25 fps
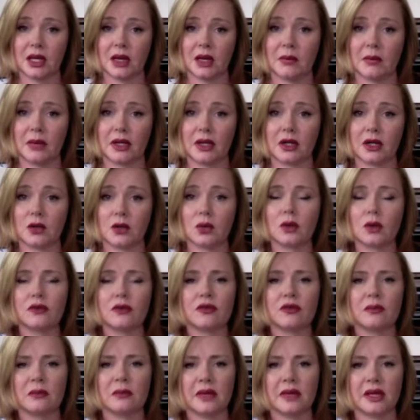But in order
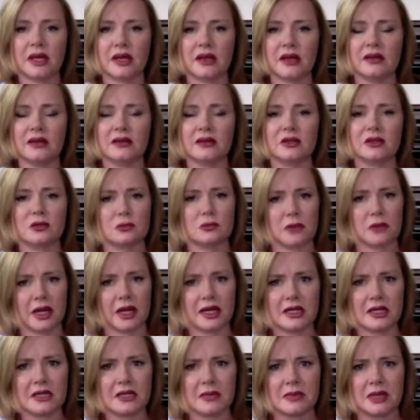for me to
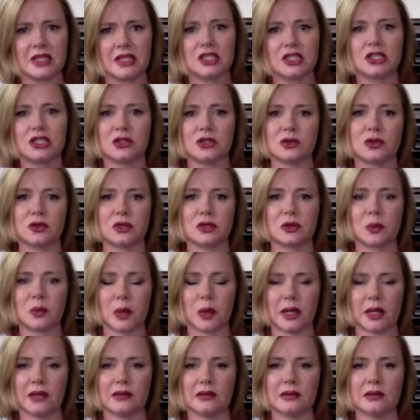raise my children
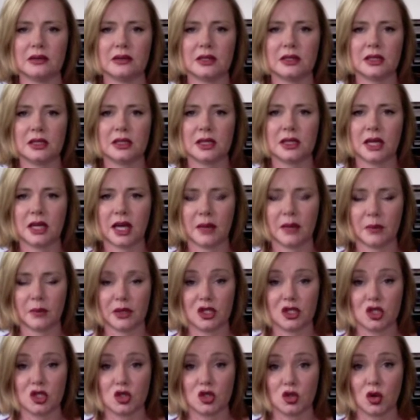well and be
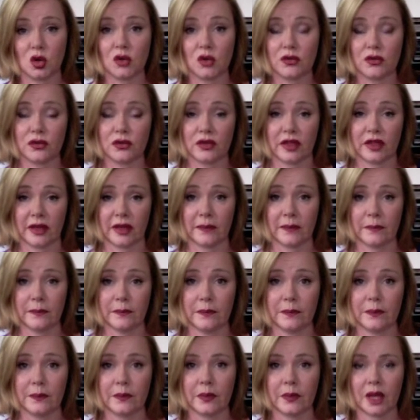strong for them
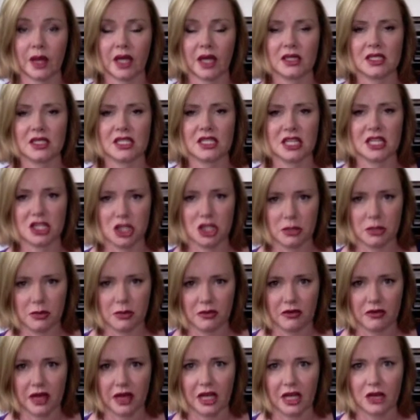and to teach them the
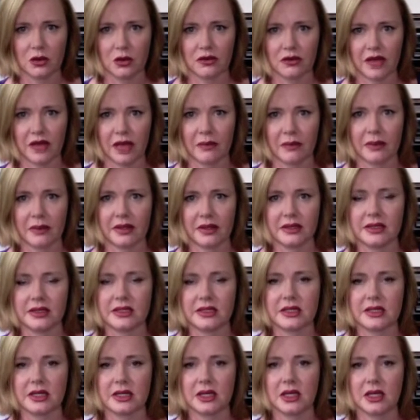value of
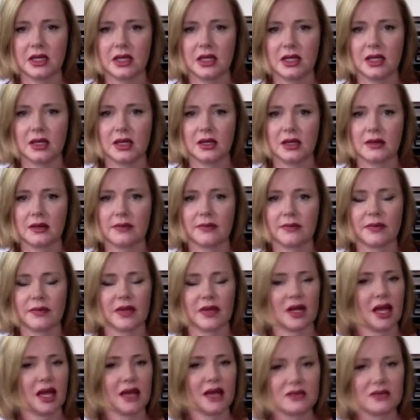happiness,
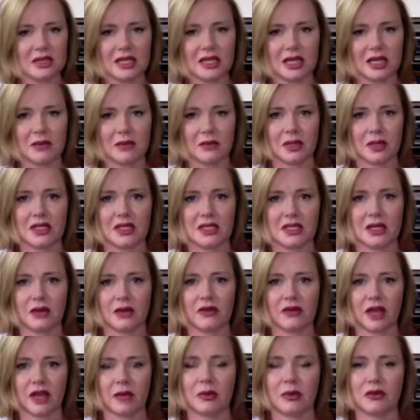then I have to keep
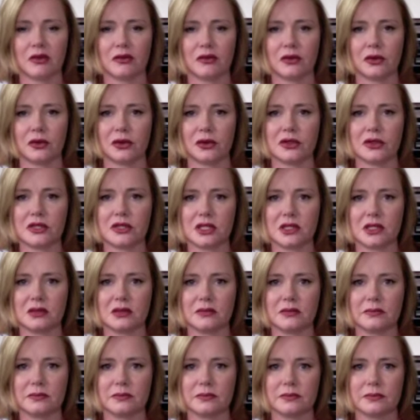myself happy first.
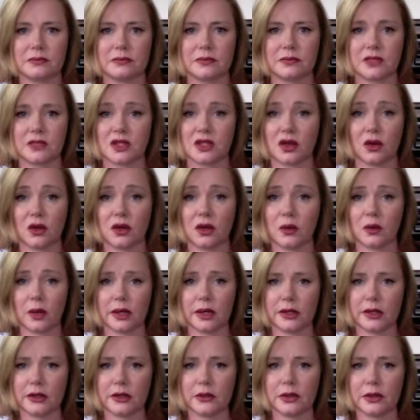It's the only way
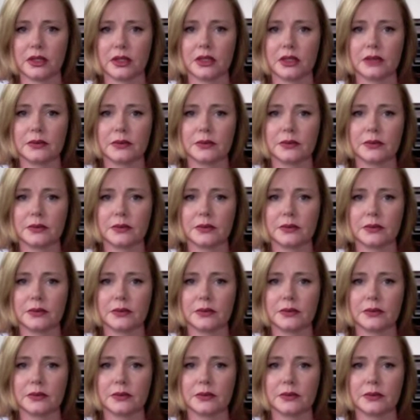to do it.